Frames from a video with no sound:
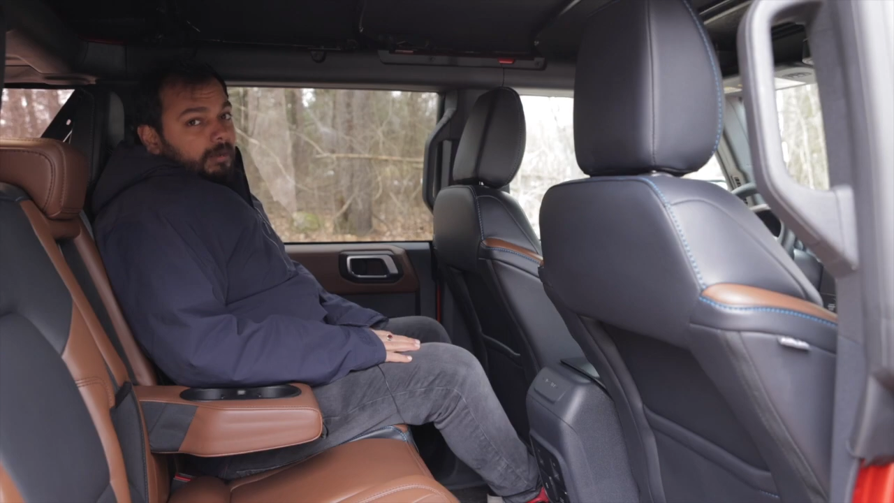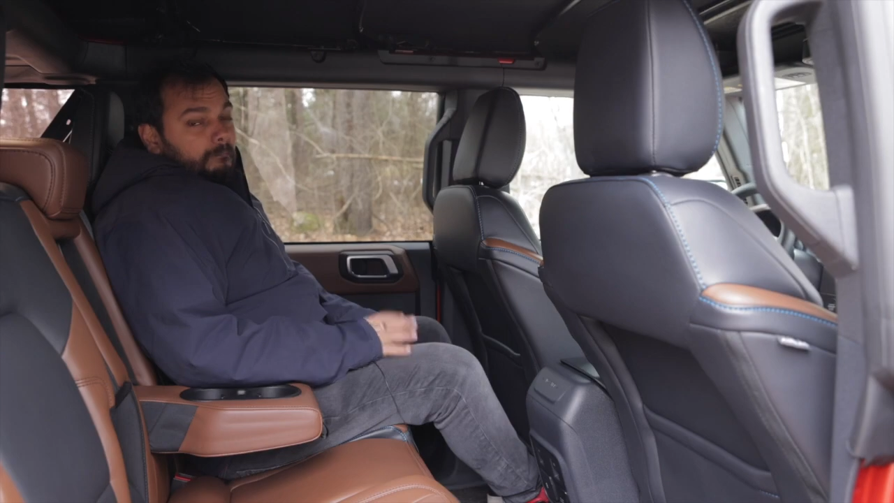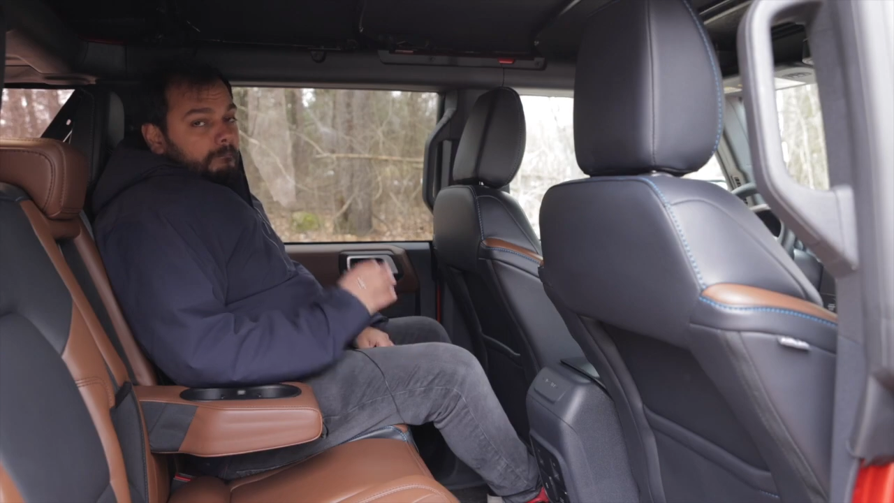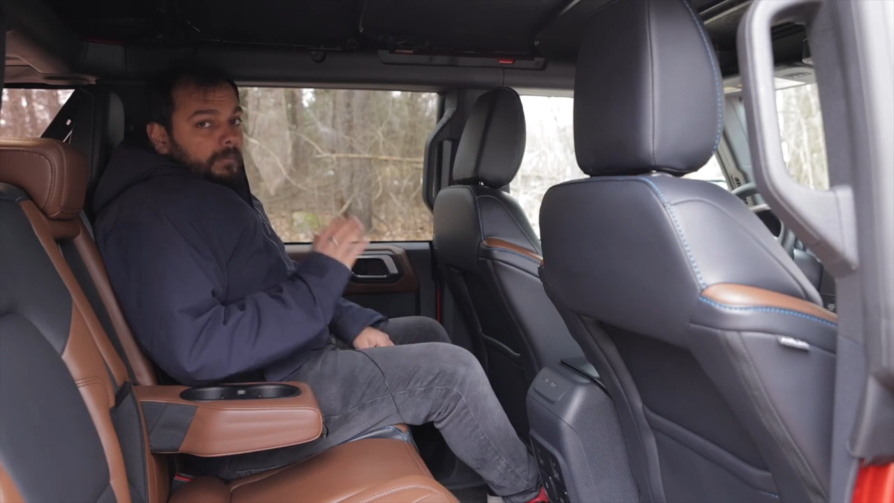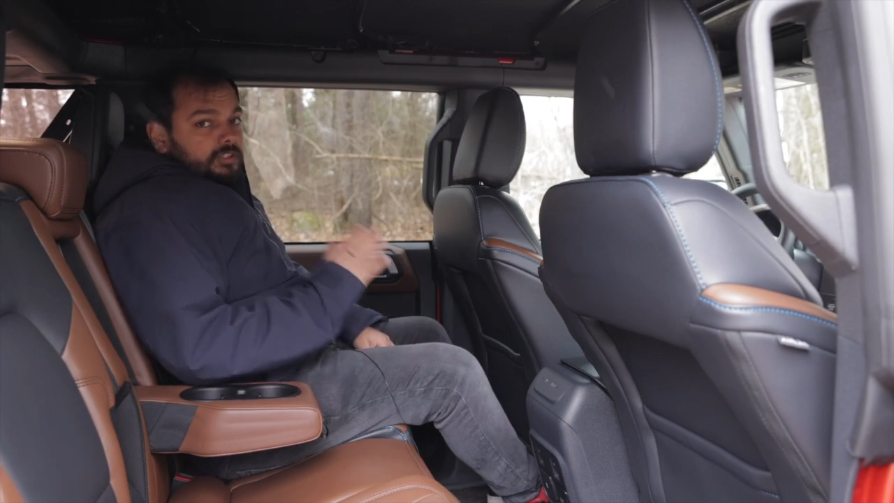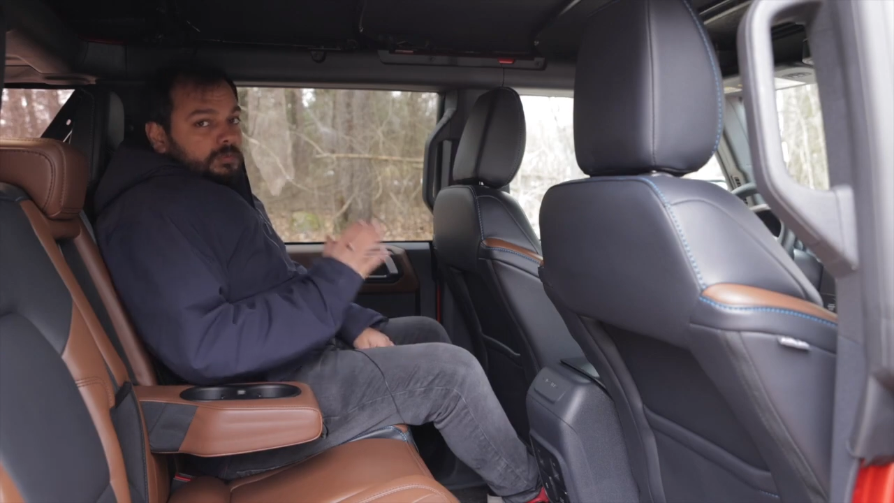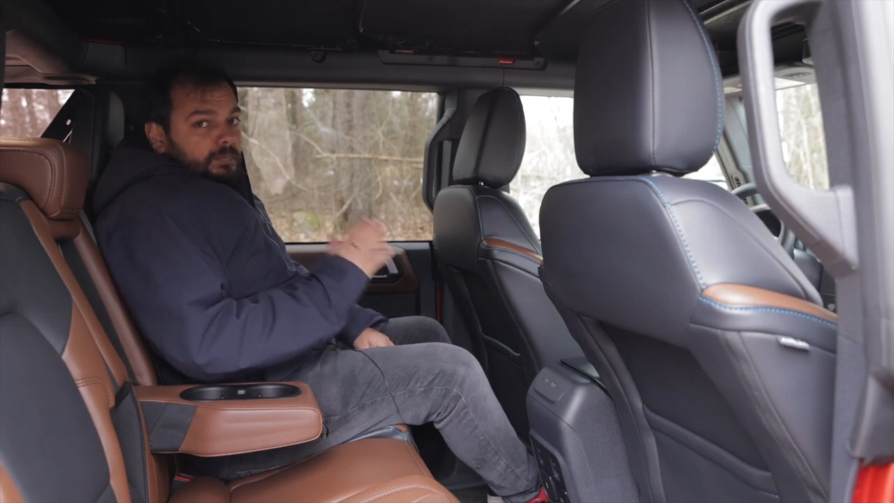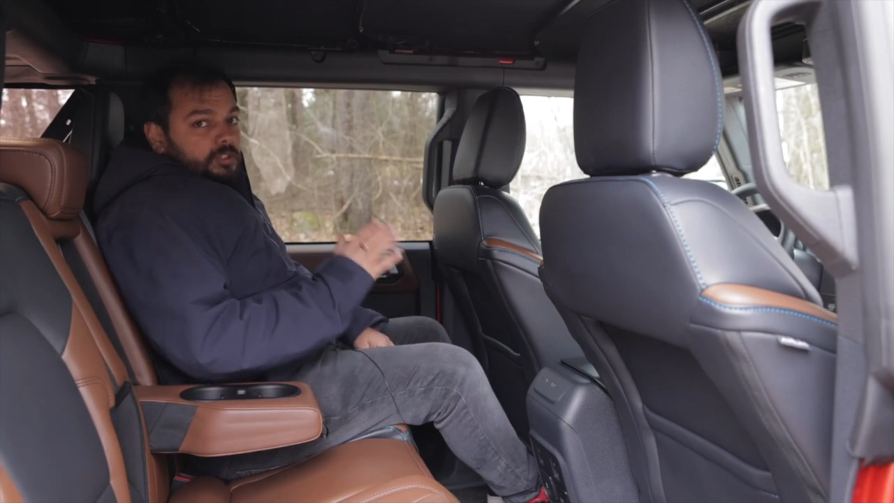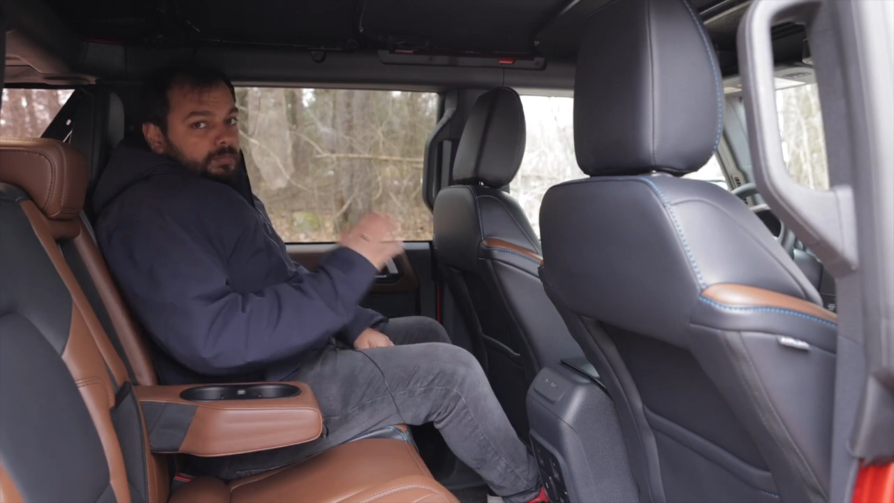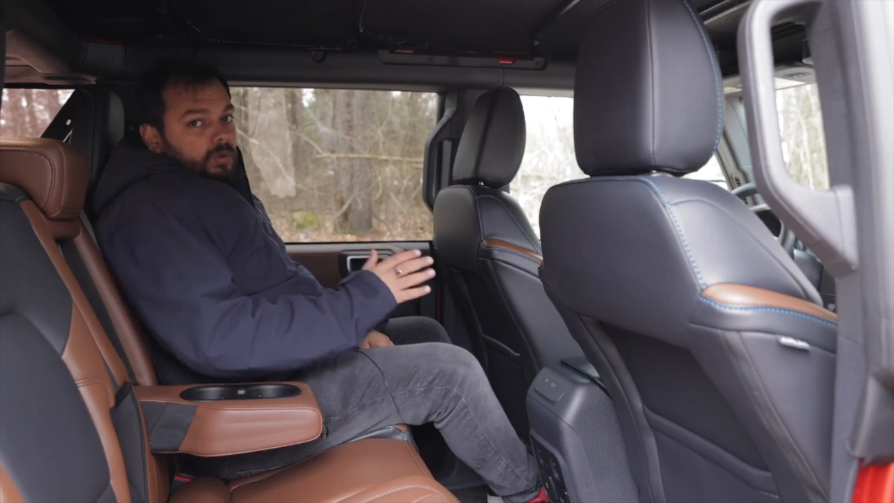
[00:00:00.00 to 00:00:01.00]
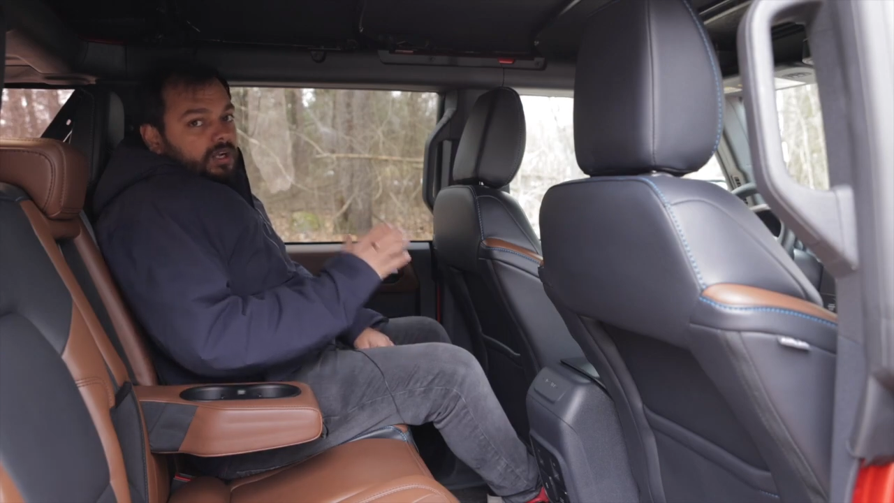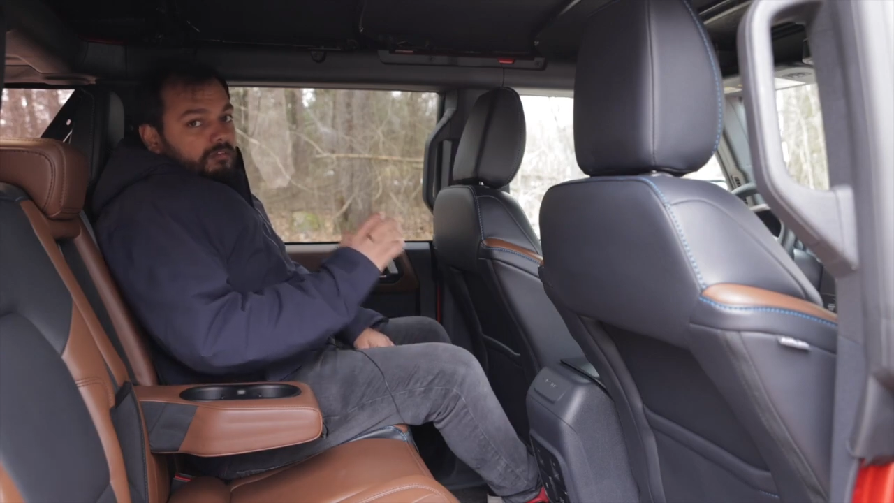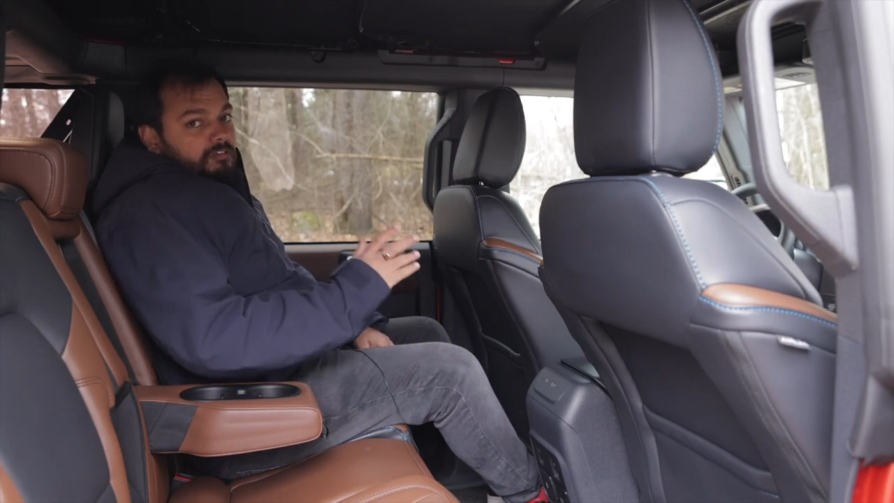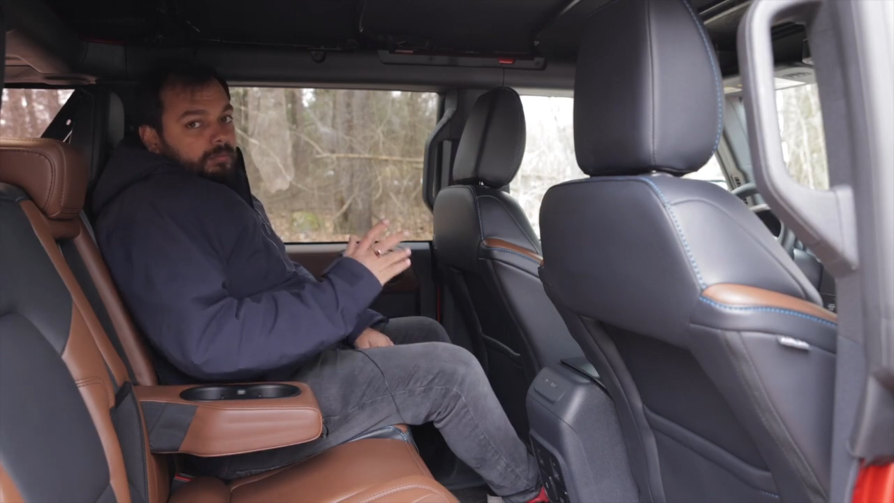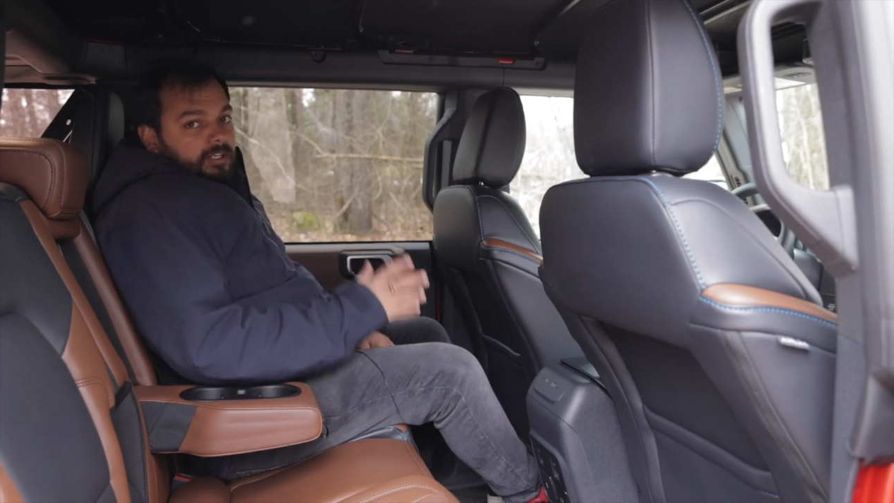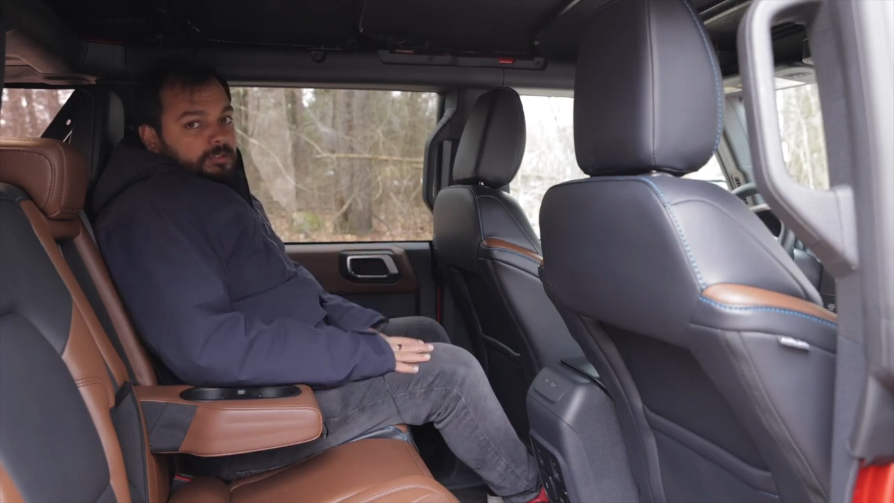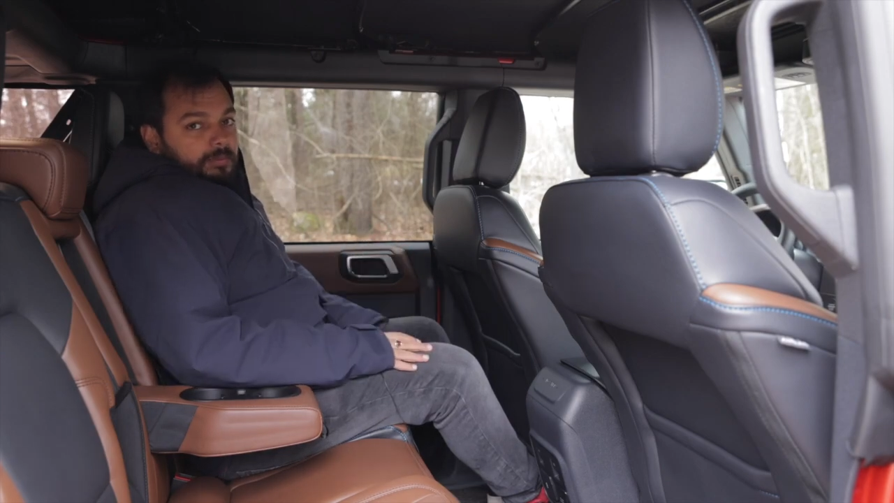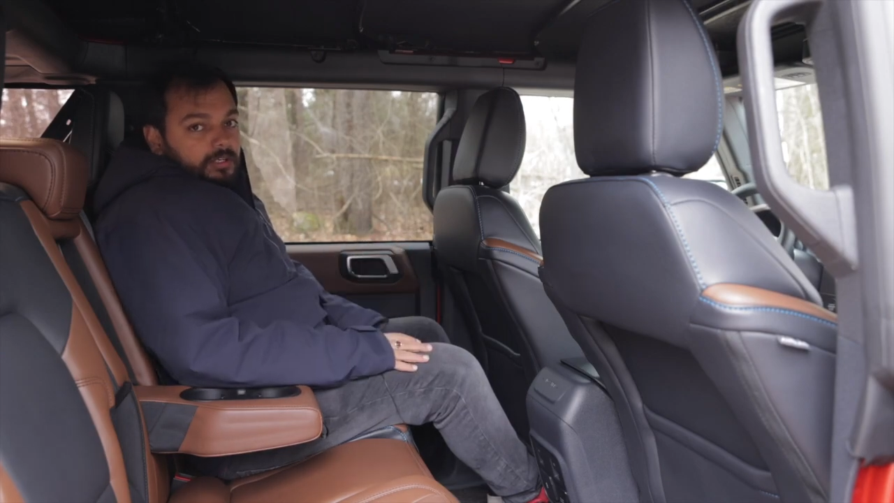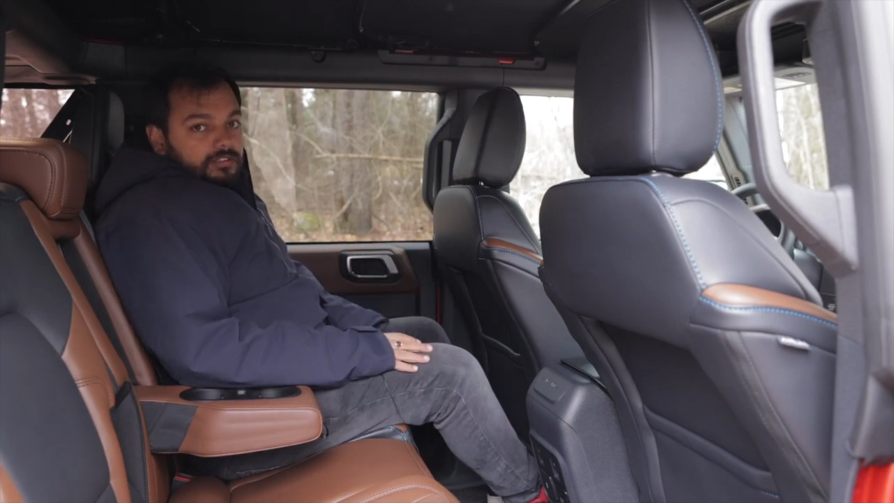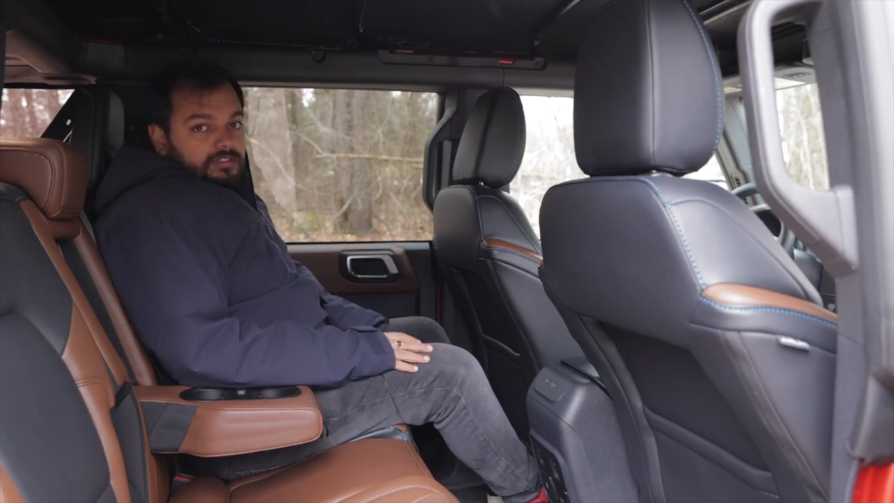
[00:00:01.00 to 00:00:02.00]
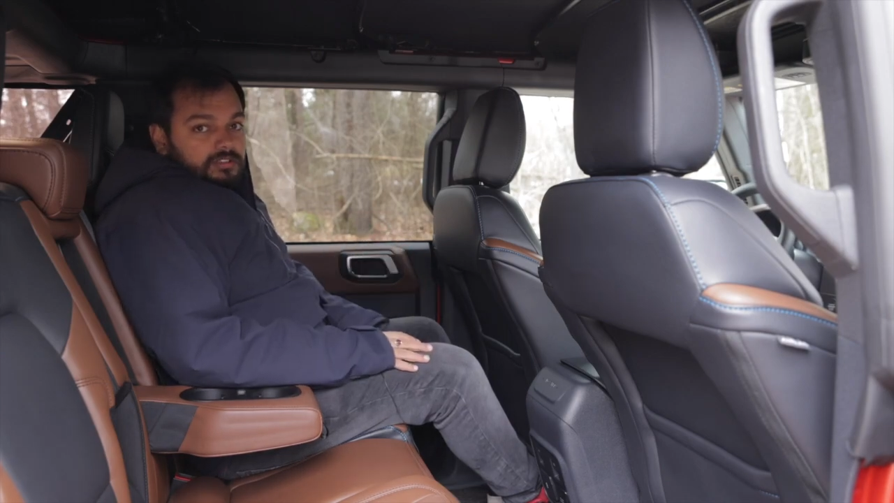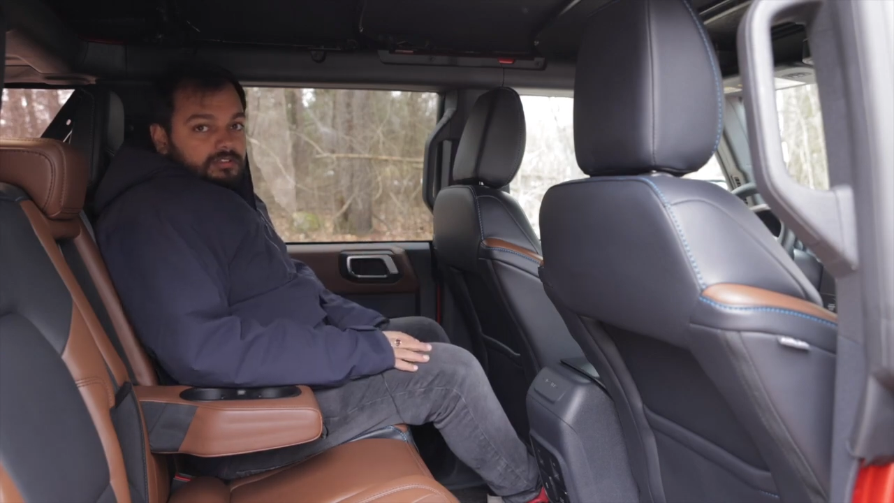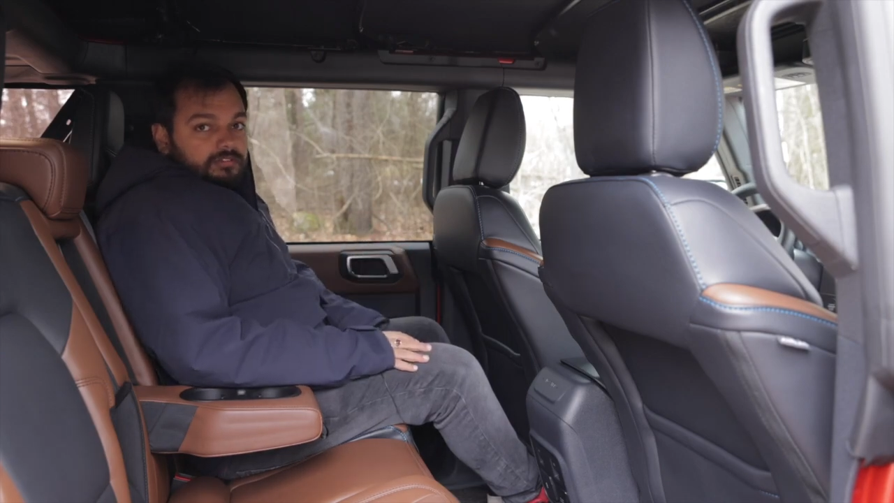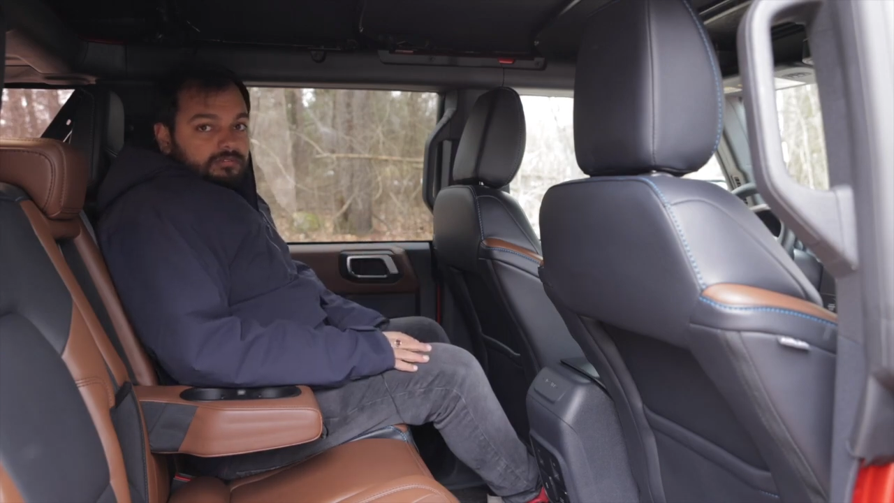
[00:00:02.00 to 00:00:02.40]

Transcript: a much much more comfortable experience